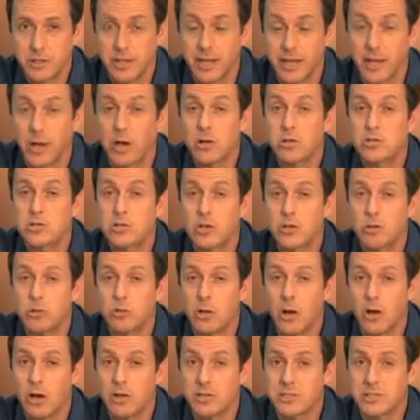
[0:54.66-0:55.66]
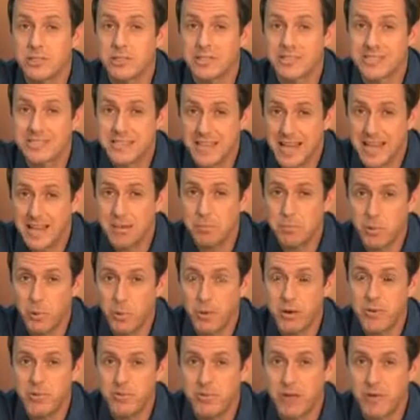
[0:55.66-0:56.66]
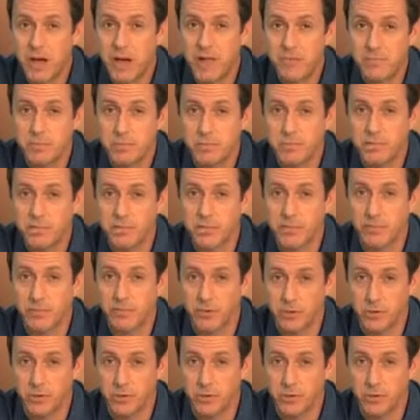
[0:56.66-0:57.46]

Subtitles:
They also lost 10.5%